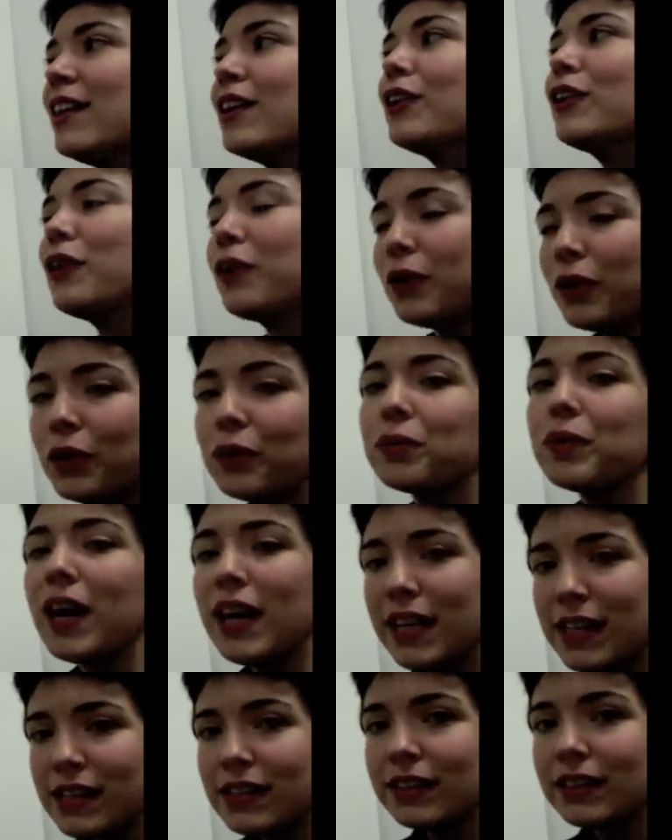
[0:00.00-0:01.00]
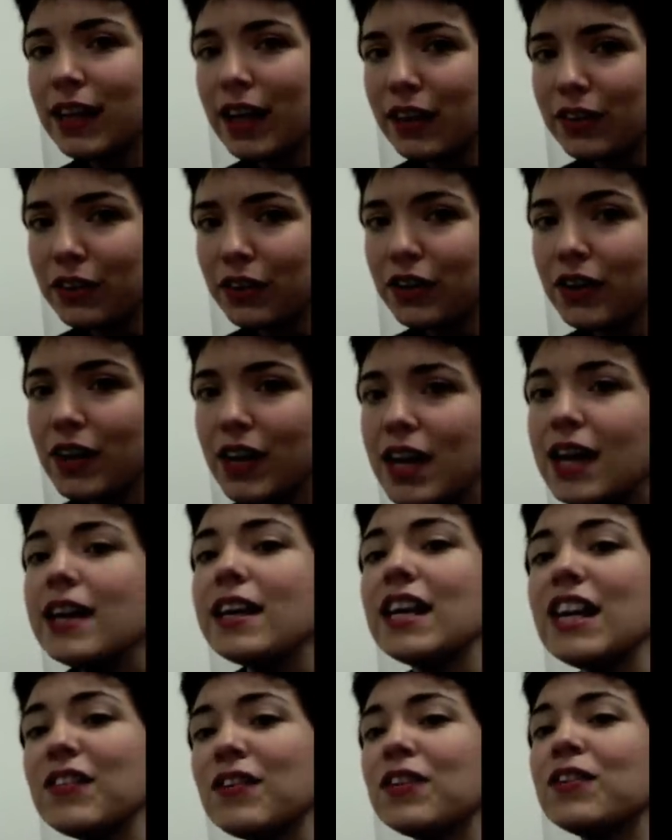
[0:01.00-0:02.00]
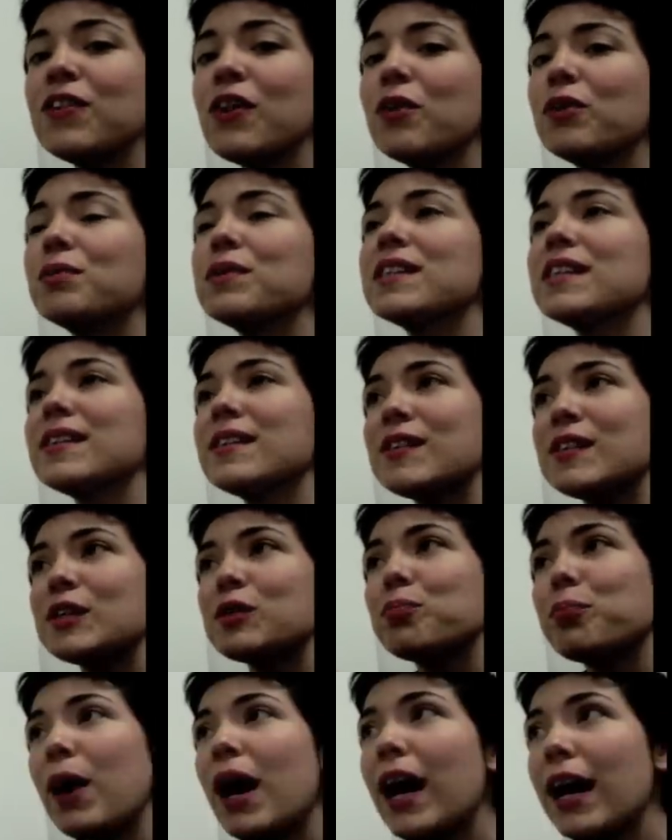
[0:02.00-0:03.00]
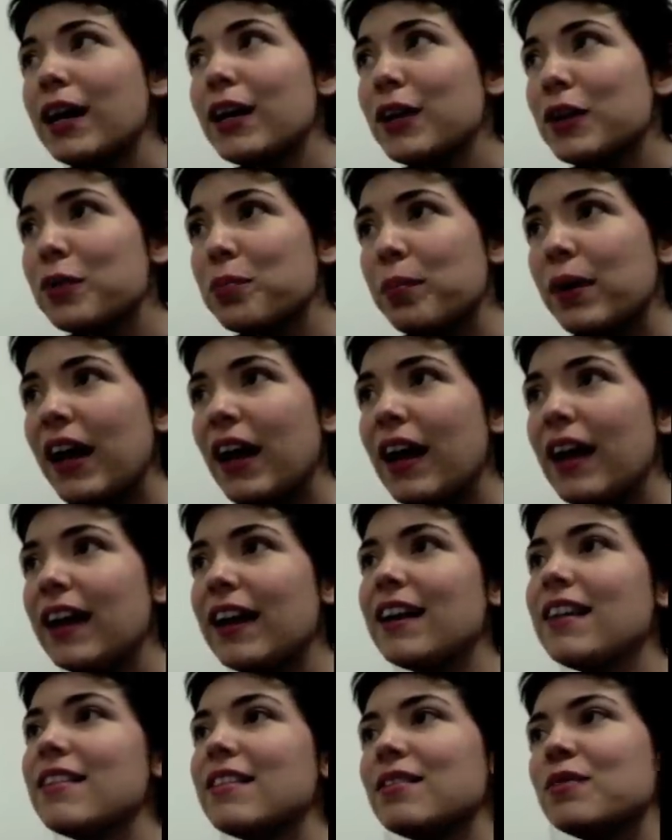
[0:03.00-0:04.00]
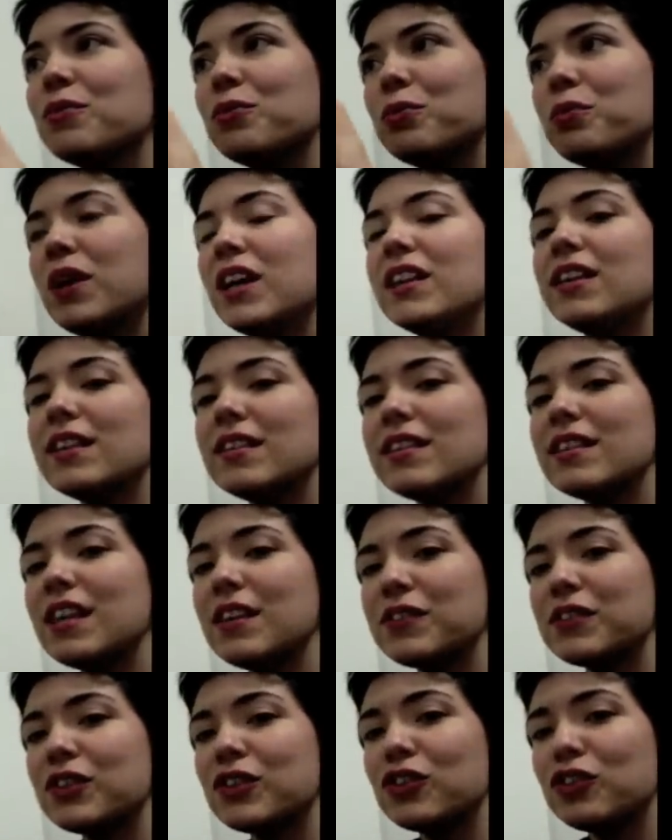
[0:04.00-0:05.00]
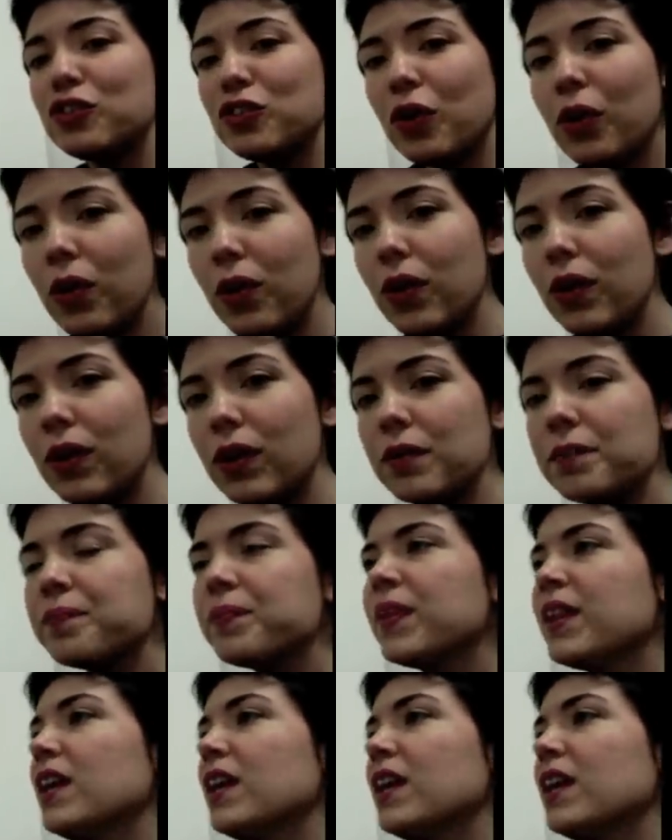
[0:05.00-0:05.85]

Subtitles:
Girl Writing a Letter, even though it was inspired by what the thief stole,